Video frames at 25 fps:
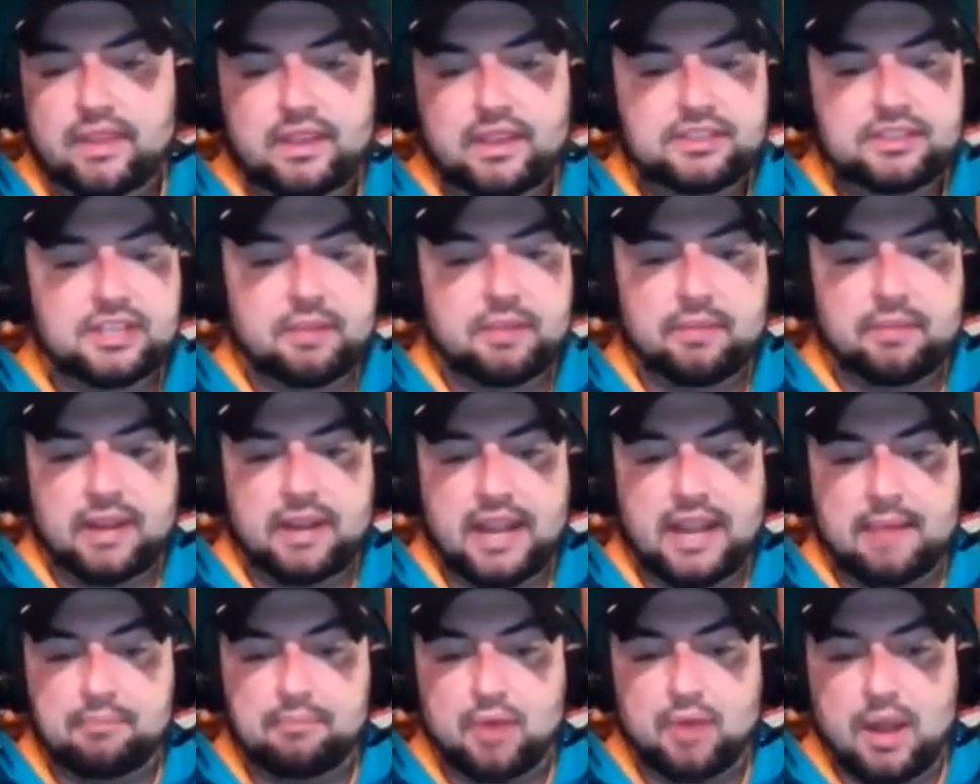
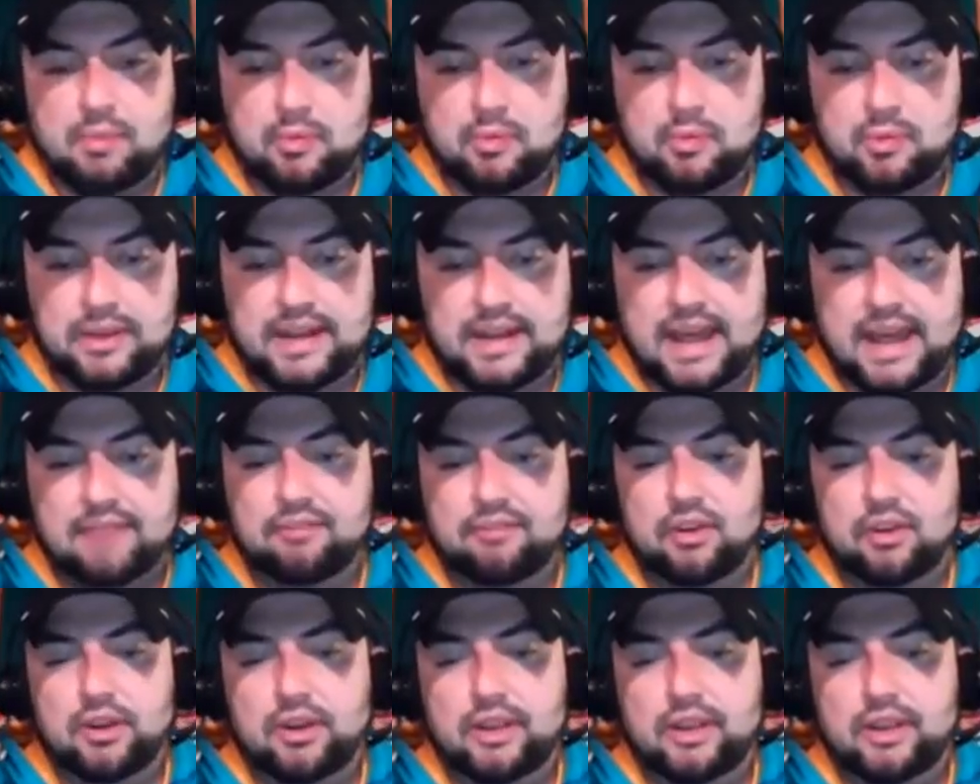somebody I'm probably not
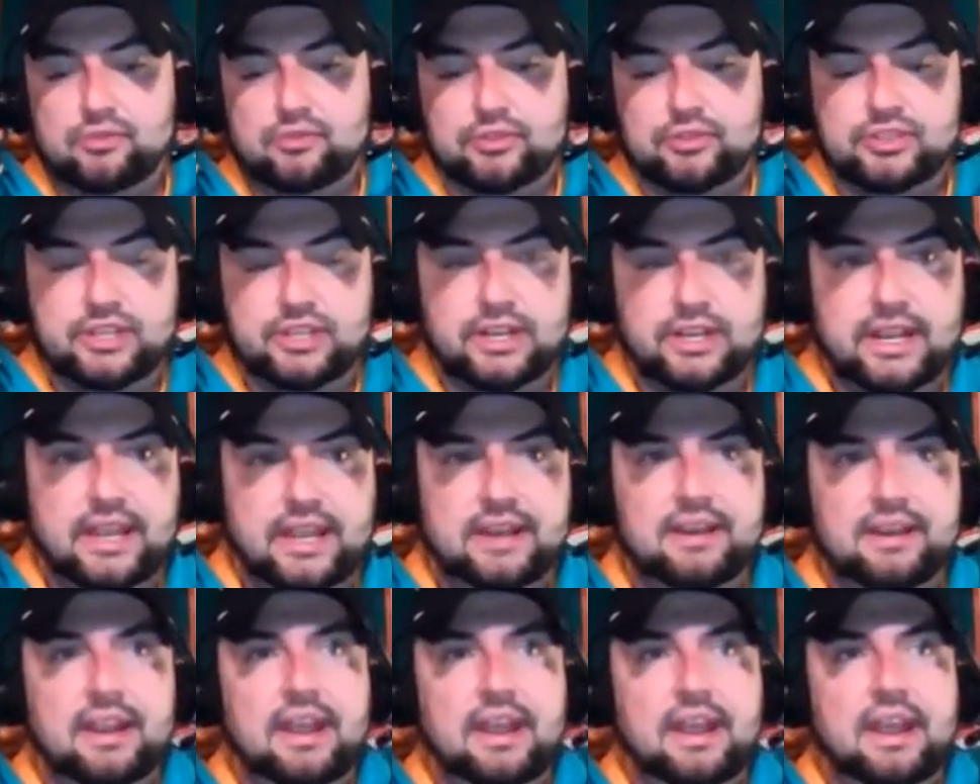very interested
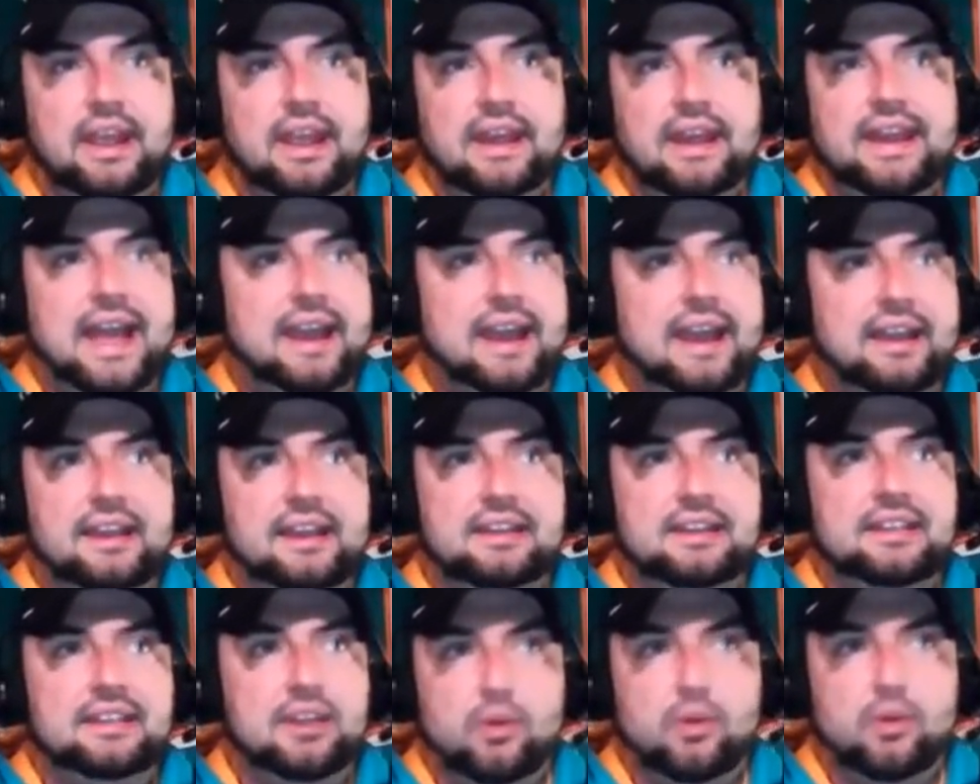in, not going
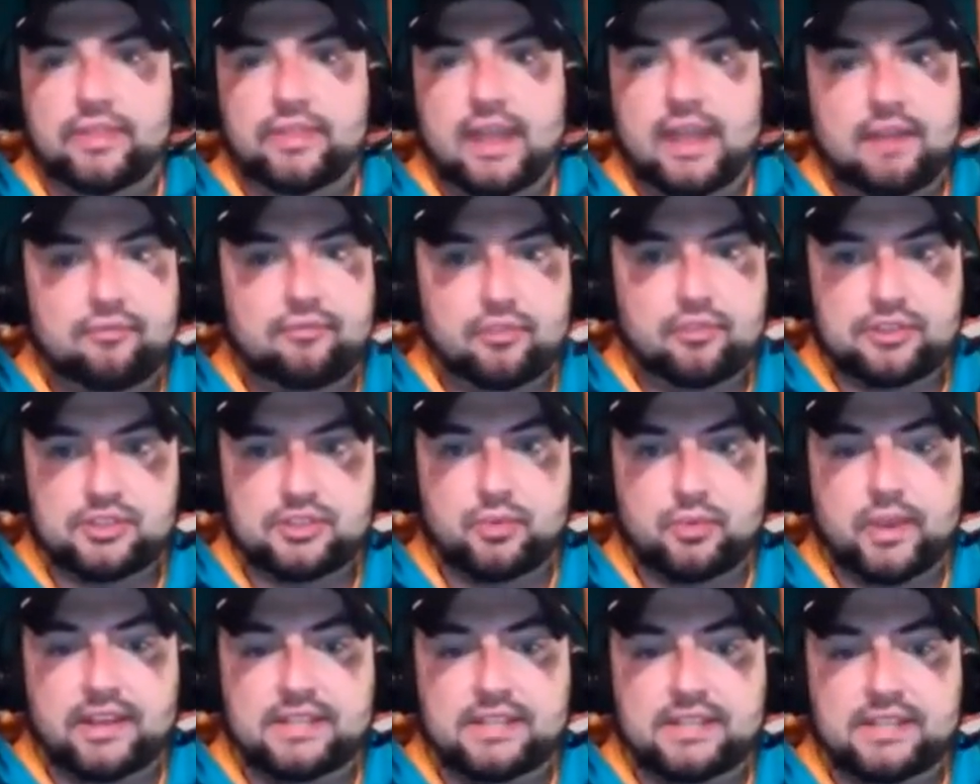to deal with that for a
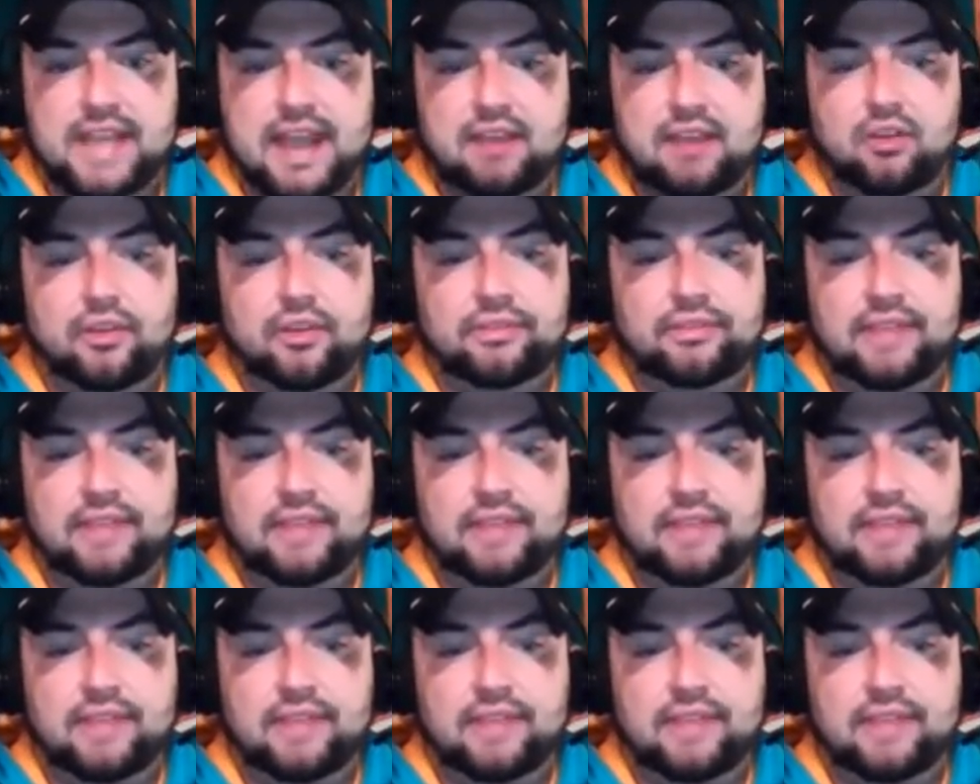swing tackle.